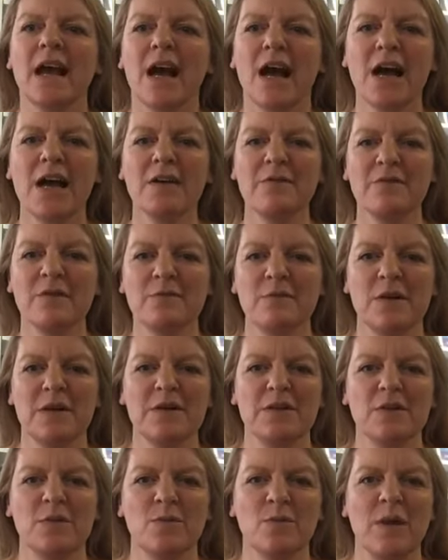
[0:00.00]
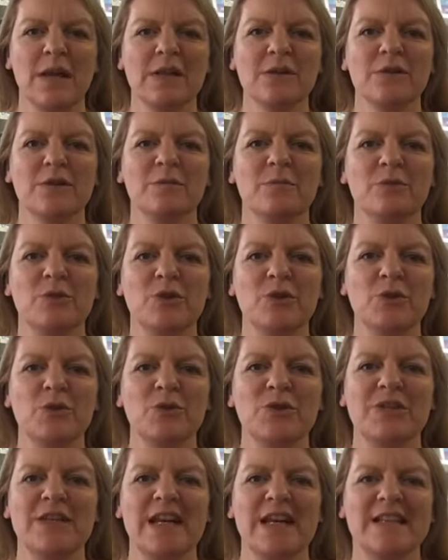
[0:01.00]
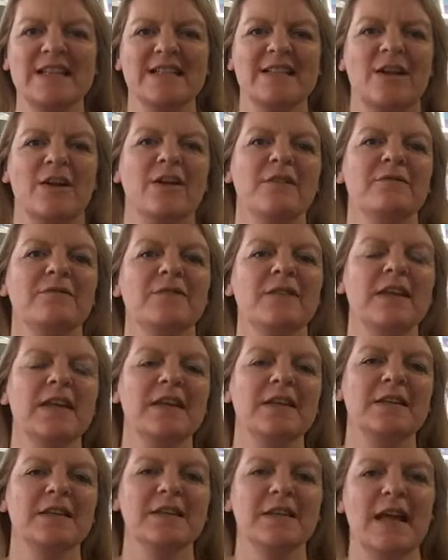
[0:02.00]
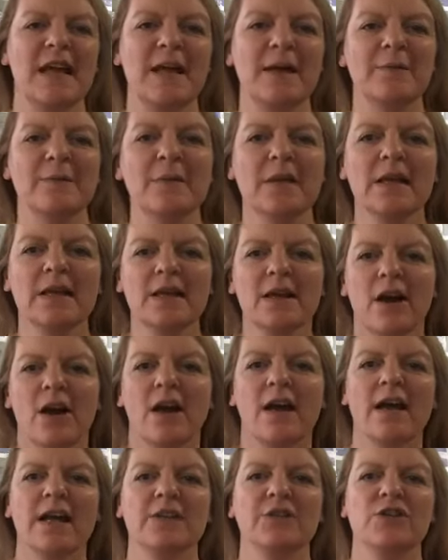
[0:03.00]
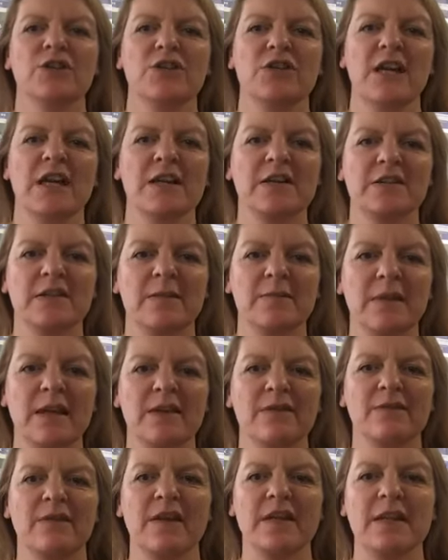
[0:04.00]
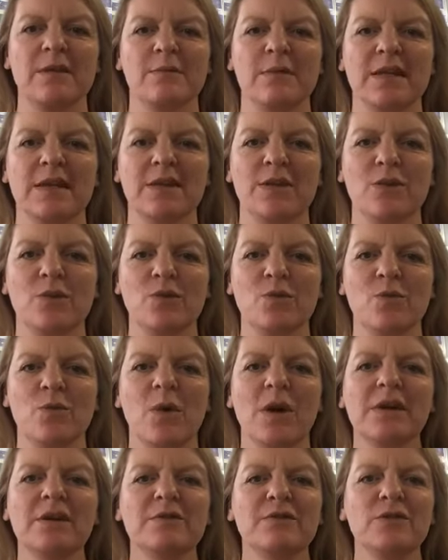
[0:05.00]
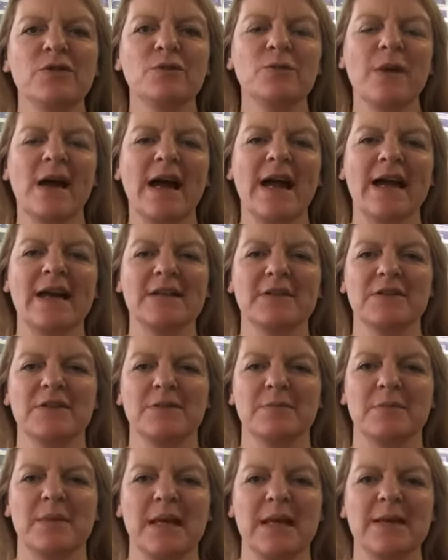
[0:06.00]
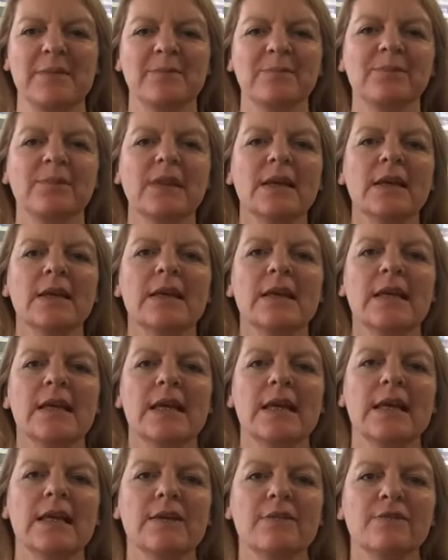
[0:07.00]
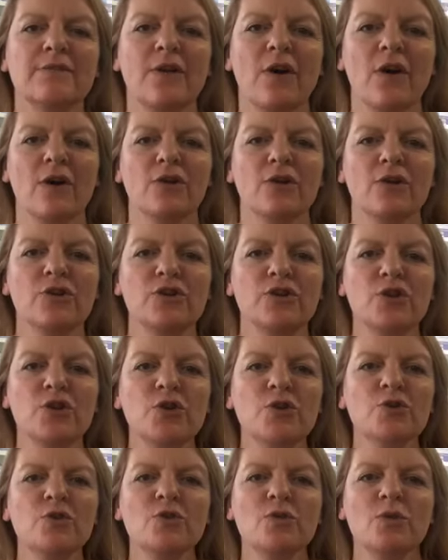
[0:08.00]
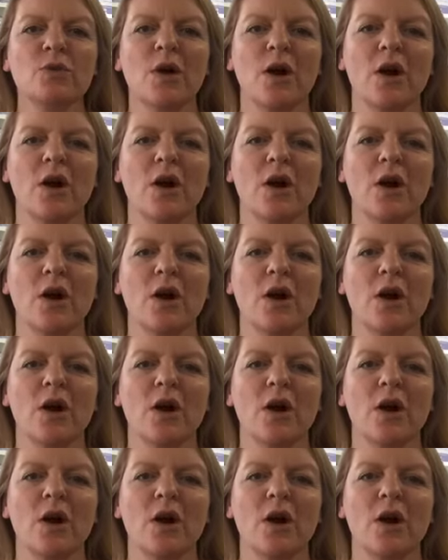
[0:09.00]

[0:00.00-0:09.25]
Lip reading: everyone, welcome to today's live feed. Now, I had to share something funny with you. One of you asked me if our new